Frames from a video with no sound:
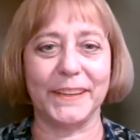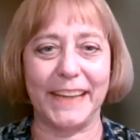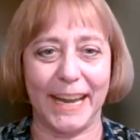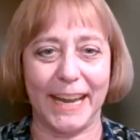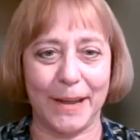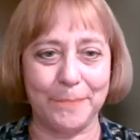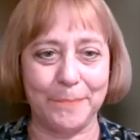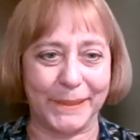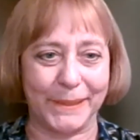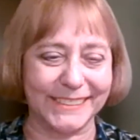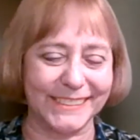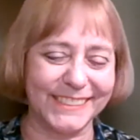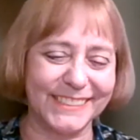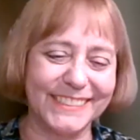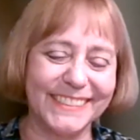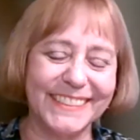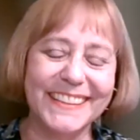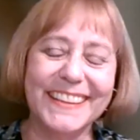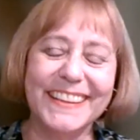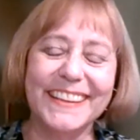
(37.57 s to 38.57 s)

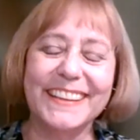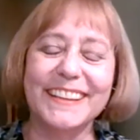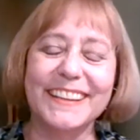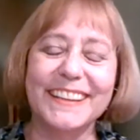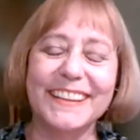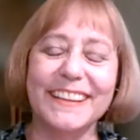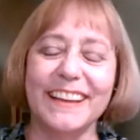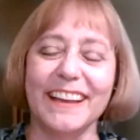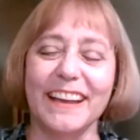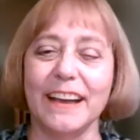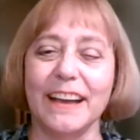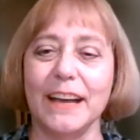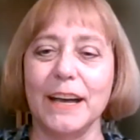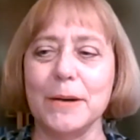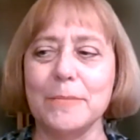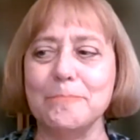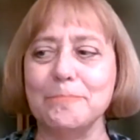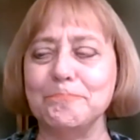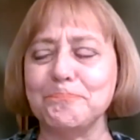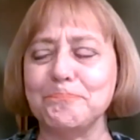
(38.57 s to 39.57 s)
campus.
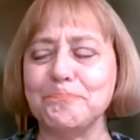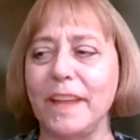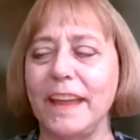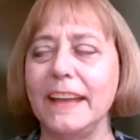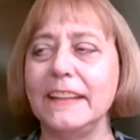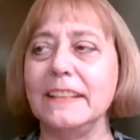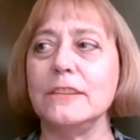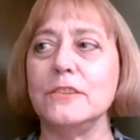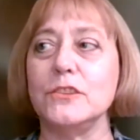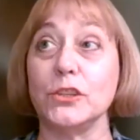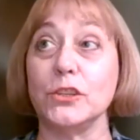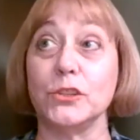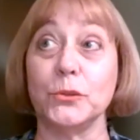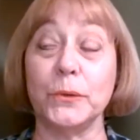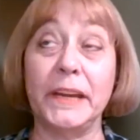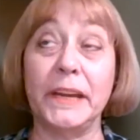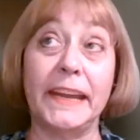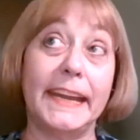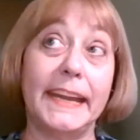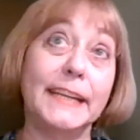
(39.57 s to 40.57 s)
And the
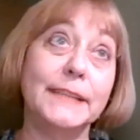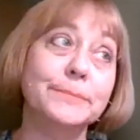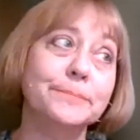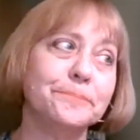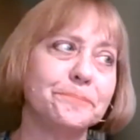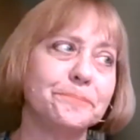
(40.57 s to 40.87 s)
degree,